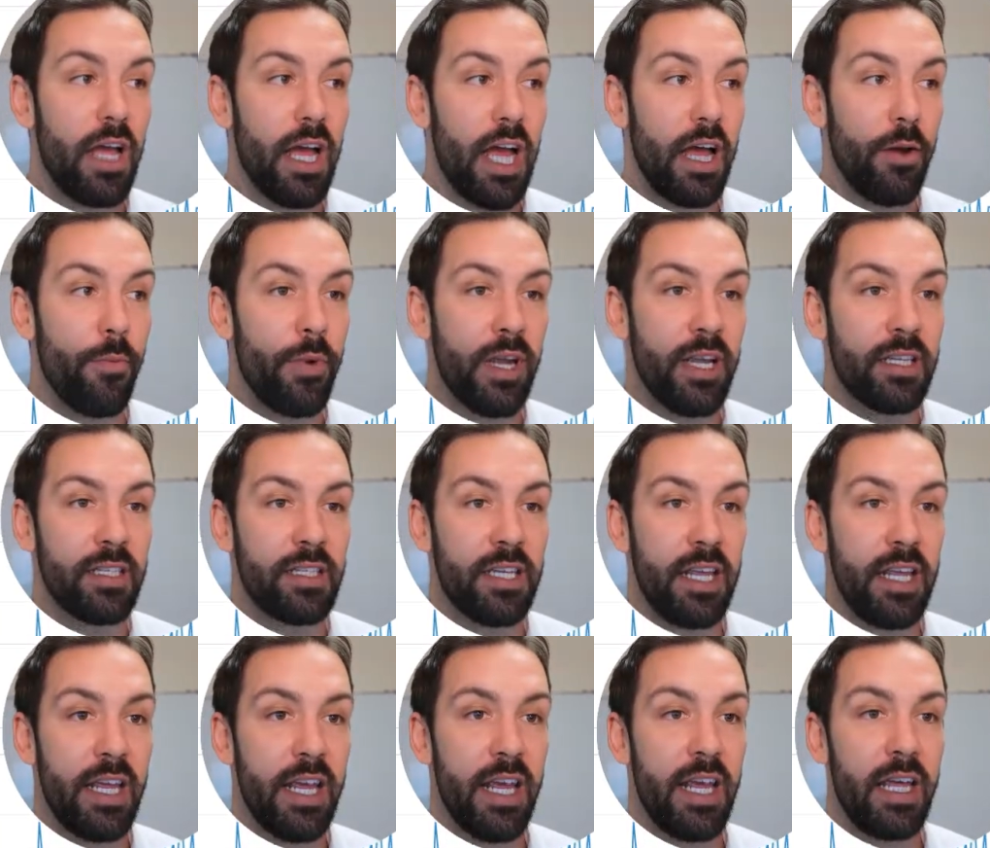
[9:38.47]
and we can
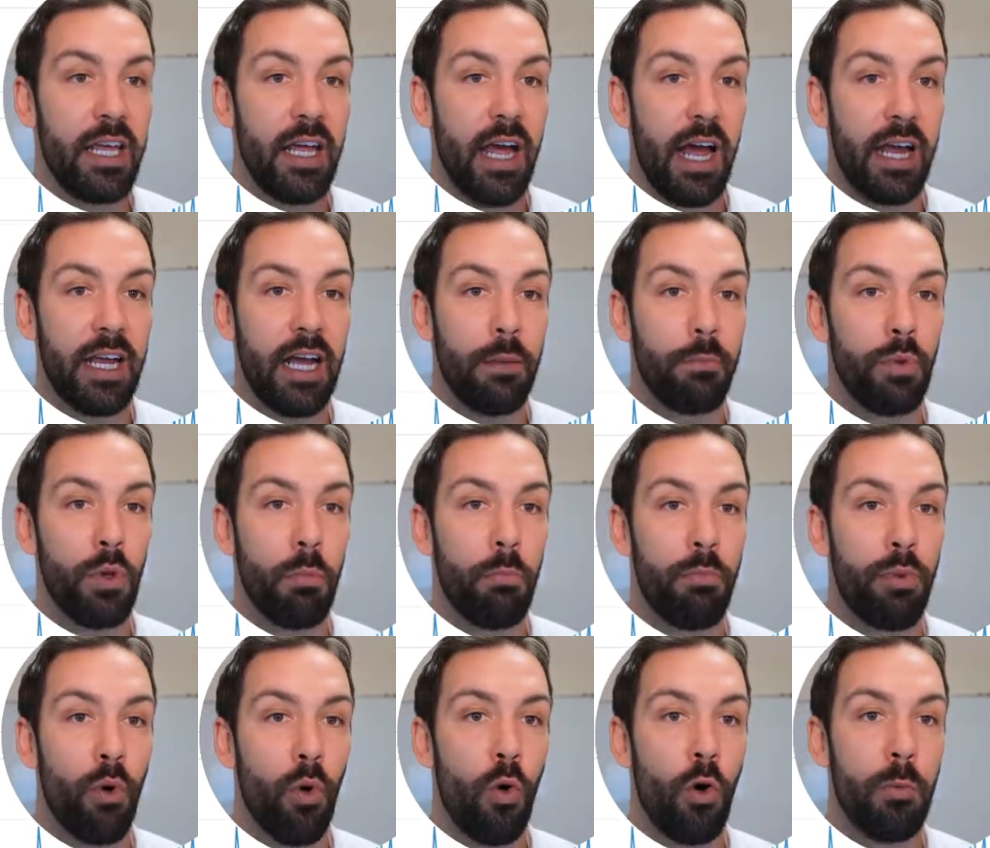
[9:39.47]
see here a couple of
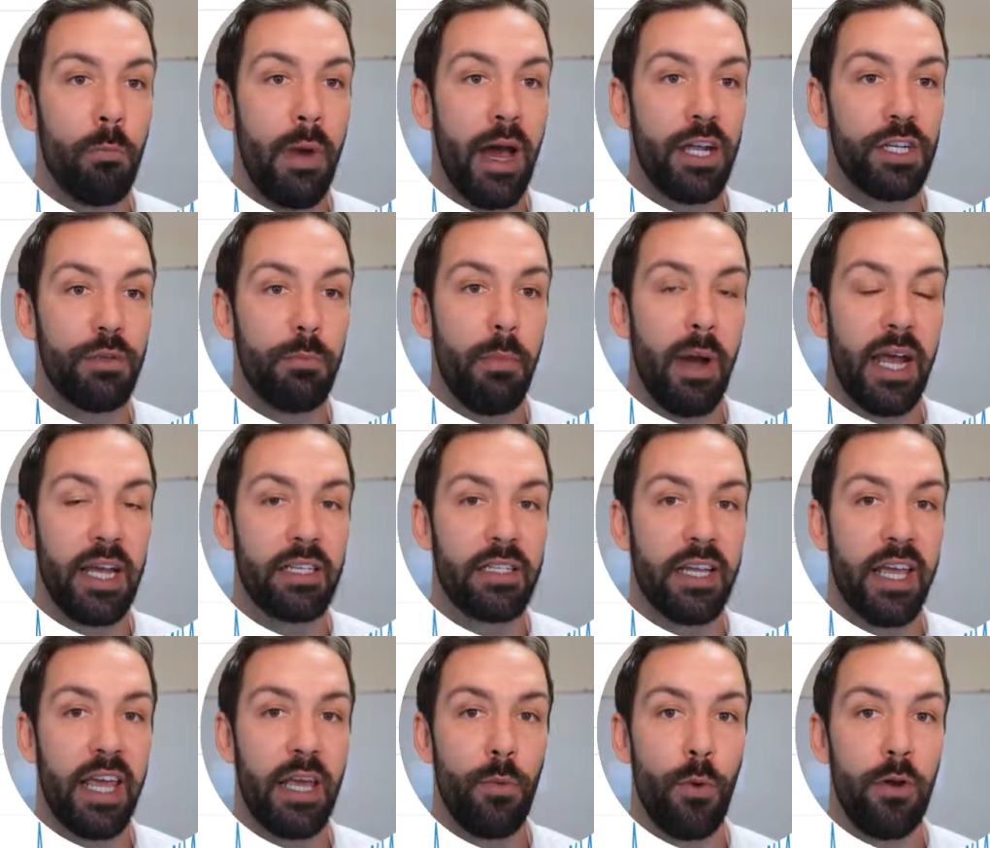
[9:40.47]
broad match based
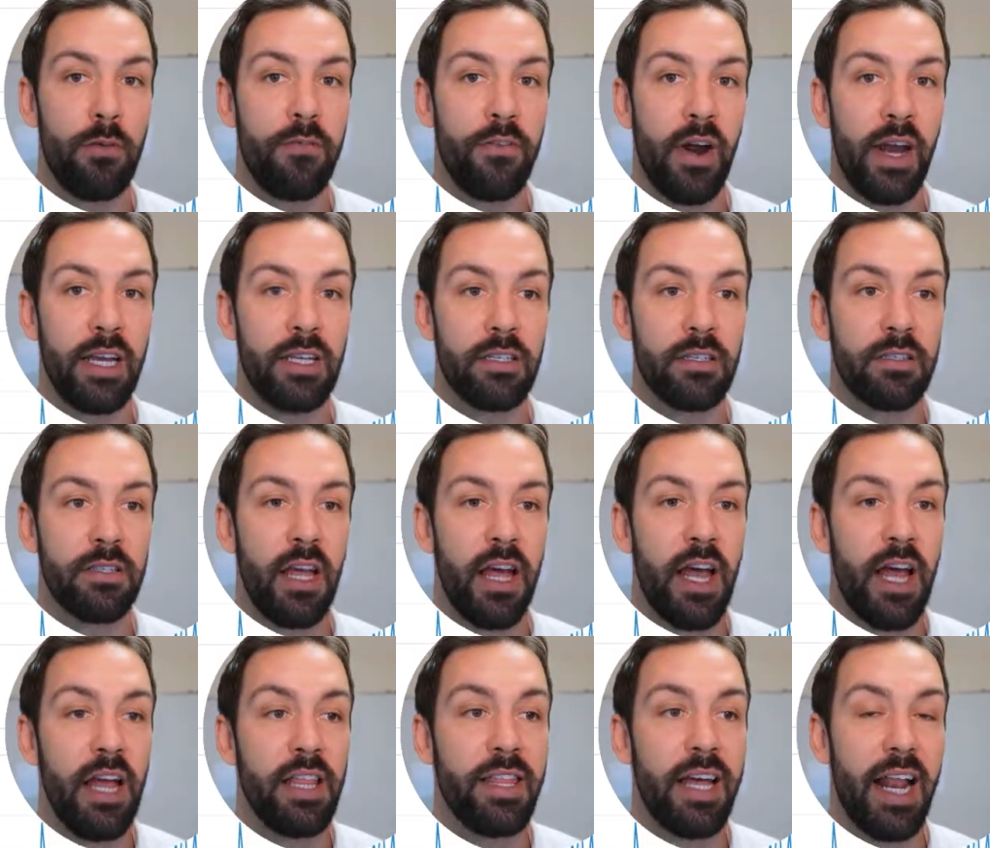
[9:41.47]
keyword phrases
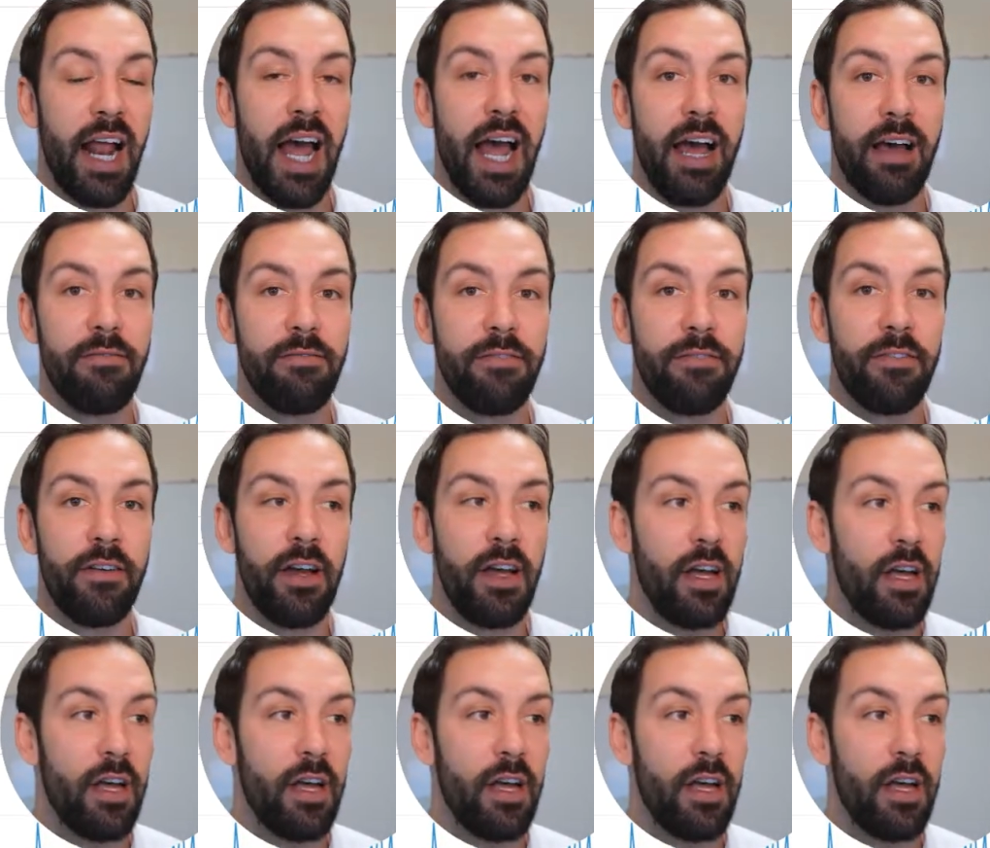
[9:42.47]
that have